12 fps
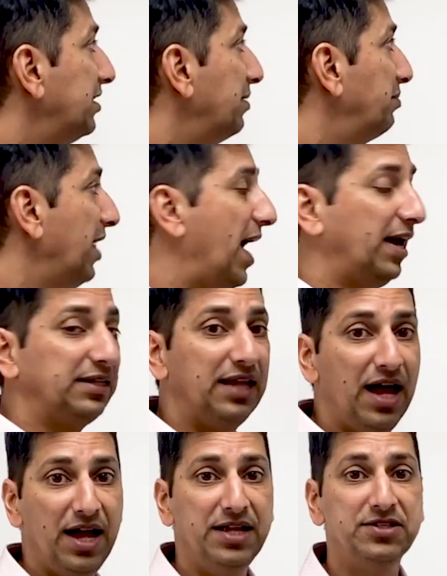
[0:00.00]
the black
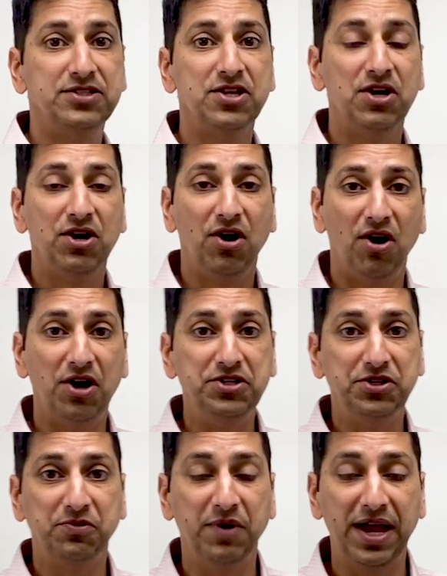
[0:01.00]
lines on
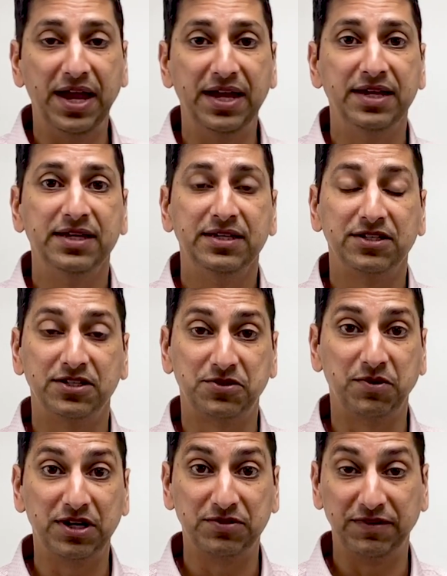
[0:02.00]
your way to
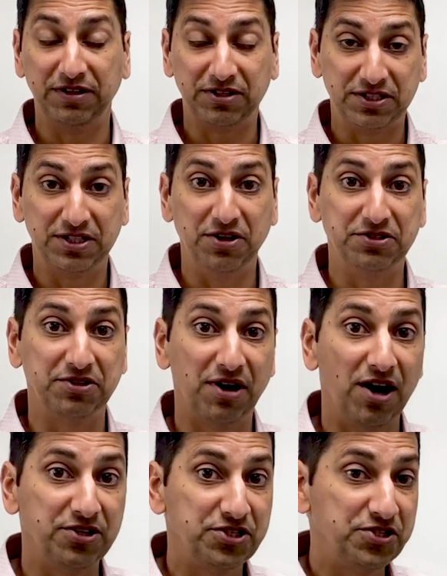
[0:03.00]
Squaresville because those are
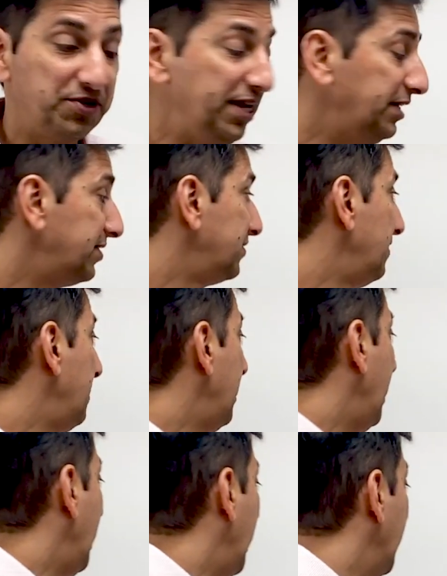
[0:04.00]
our streets.
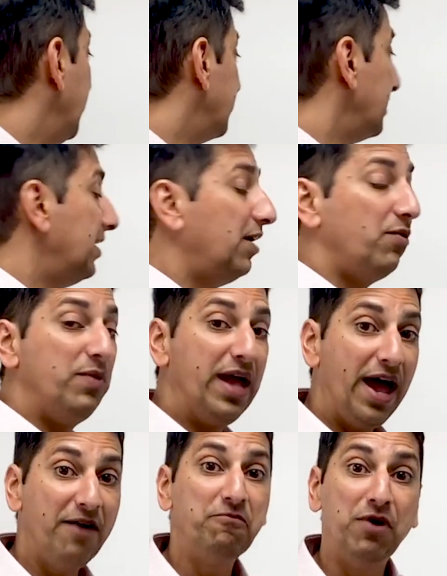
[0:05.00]
And we
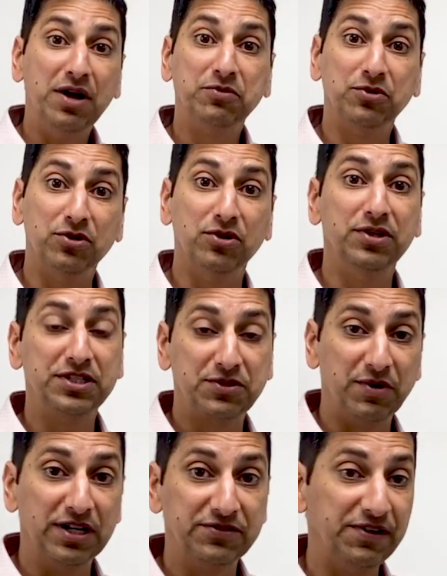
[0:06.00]
have one rule in
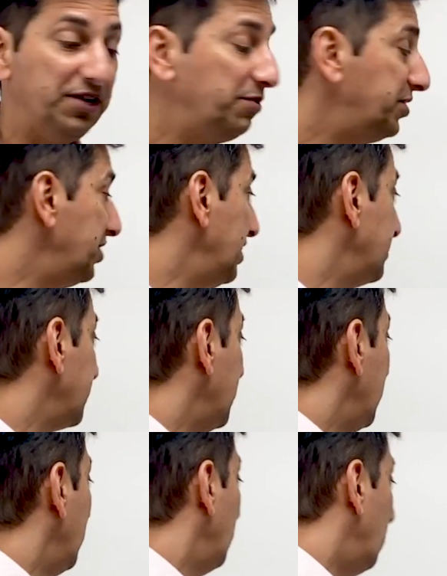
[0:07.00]
Squaresville, which is
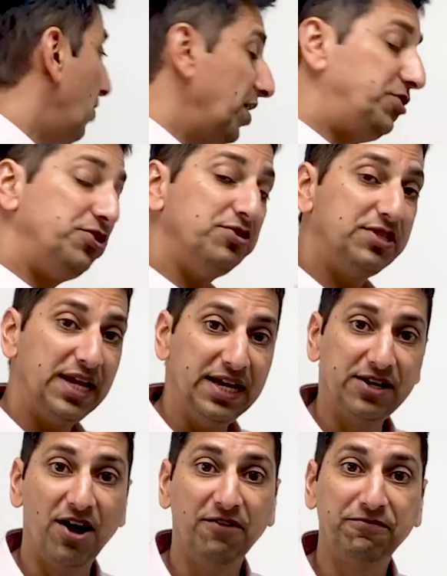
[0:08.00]
once you
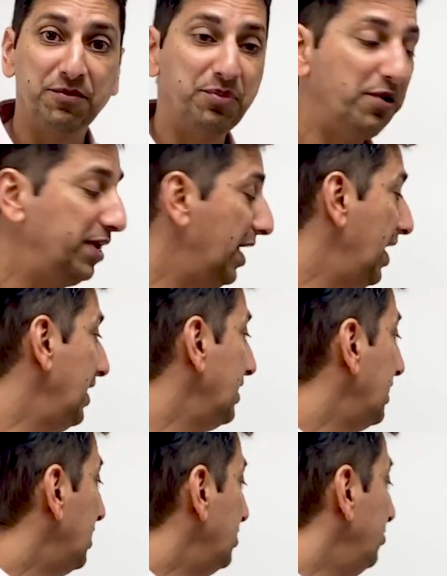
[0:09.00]
take off from point A,
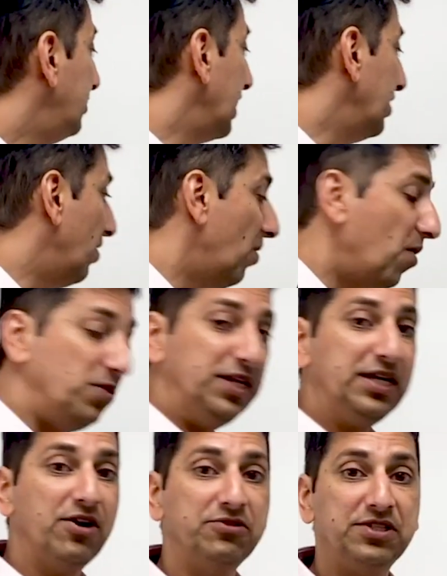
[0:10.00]
you can
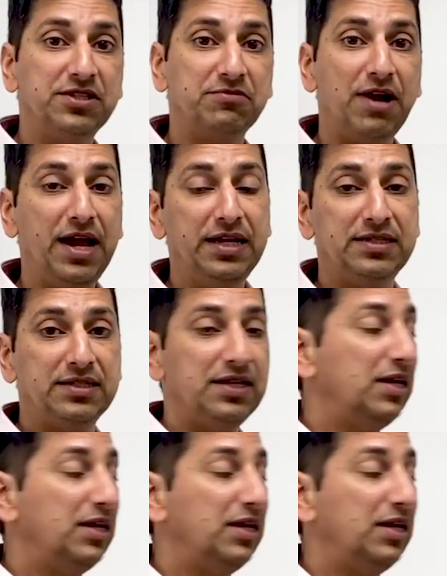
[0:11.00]
only go to the right